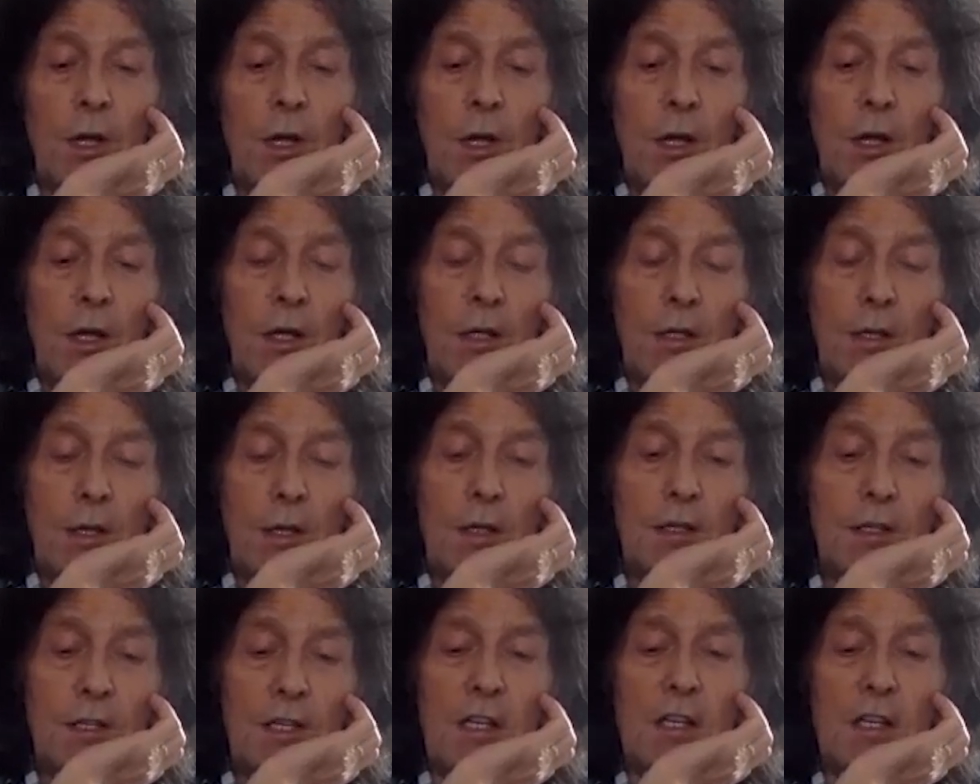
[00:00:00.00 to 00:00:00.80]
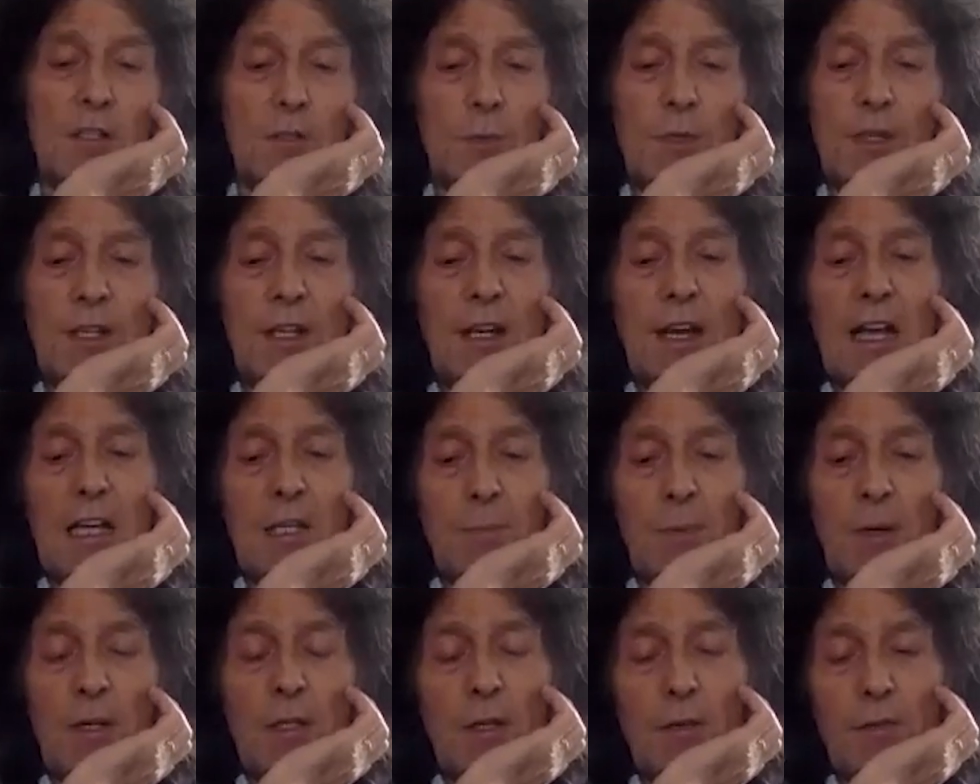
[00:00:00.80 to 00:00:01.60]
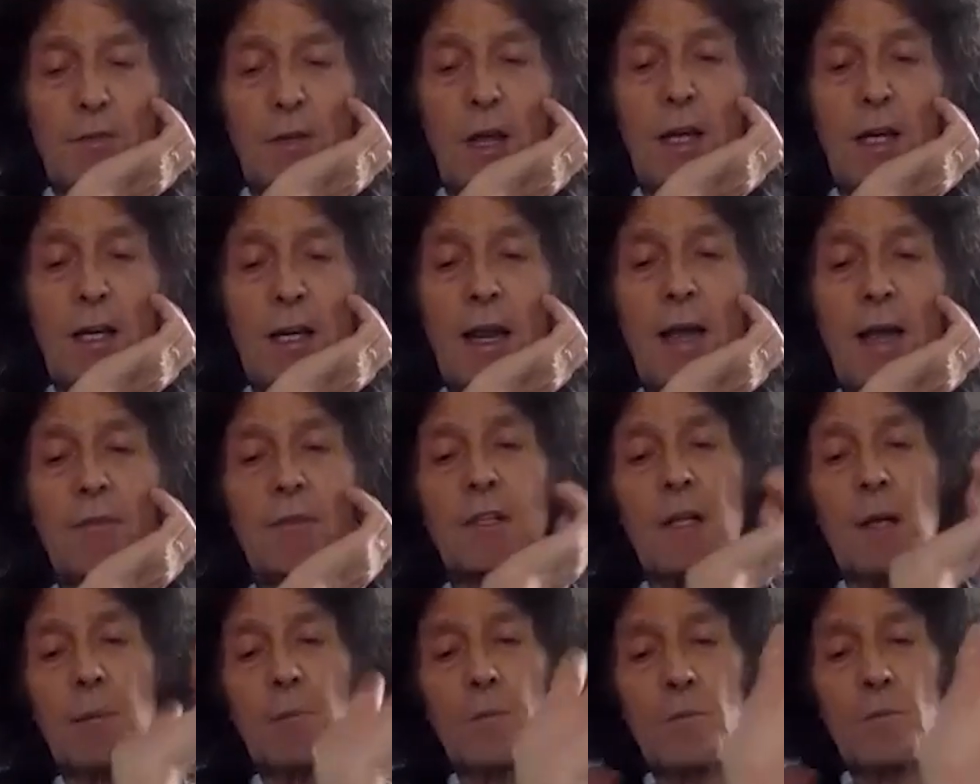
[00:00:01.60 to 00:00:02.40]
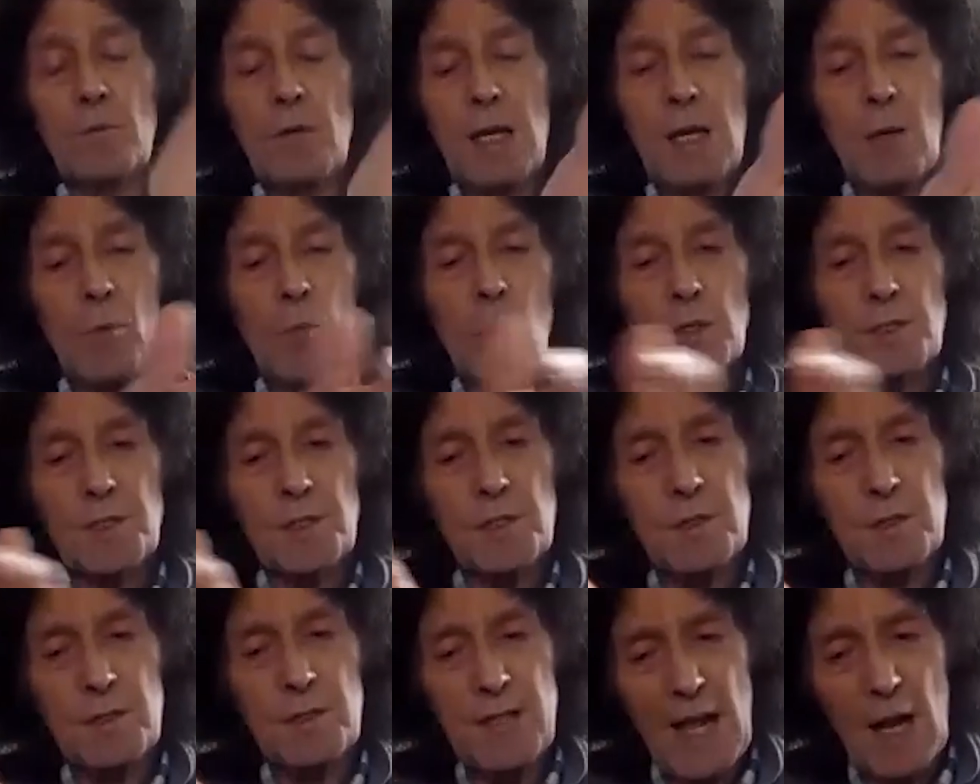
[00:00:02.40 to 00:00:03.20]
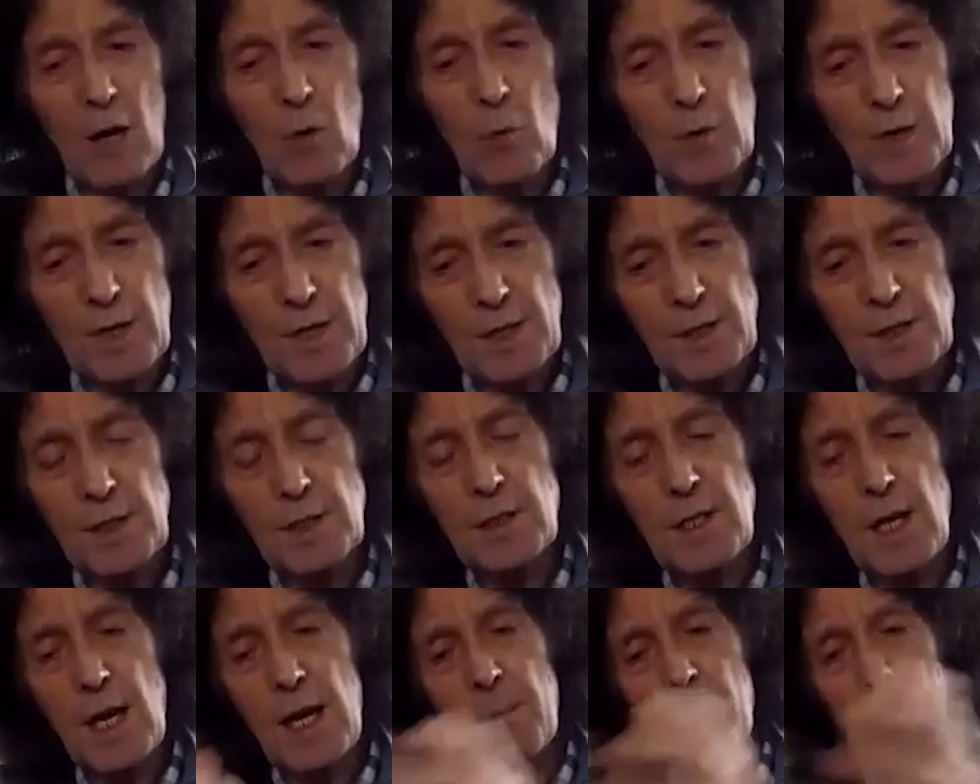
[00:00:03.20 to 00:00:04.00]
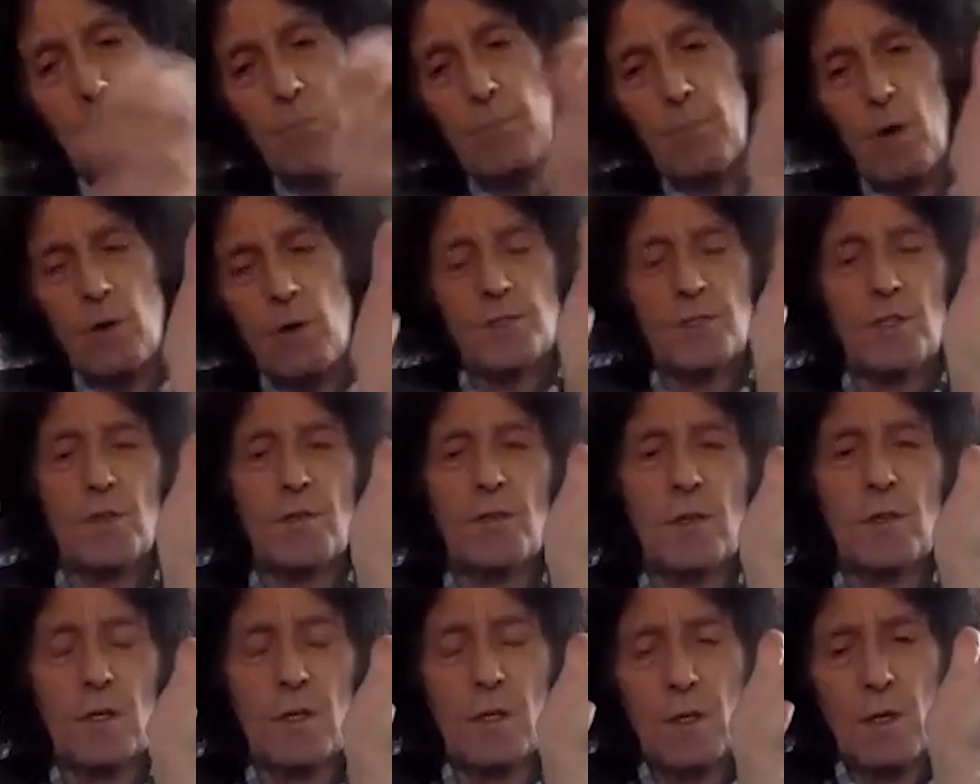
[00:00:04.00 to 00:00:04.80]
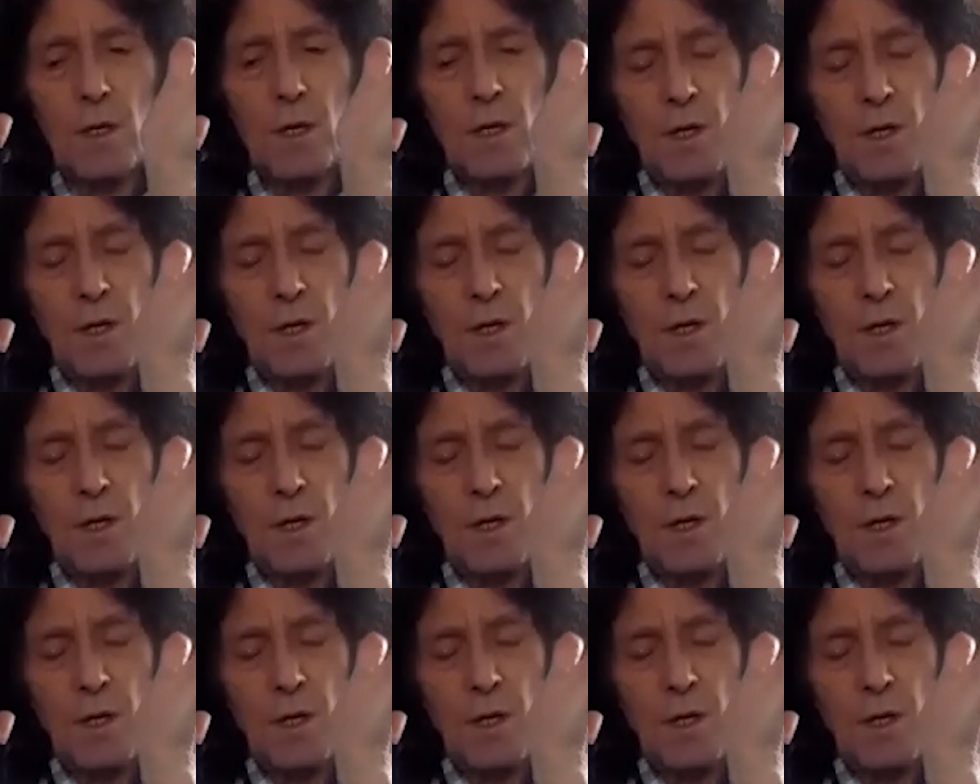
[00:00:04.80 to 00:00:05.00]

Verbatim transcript: It, it deals with an aspect of 9 11 that really wasn't dealt with at the time. Most of the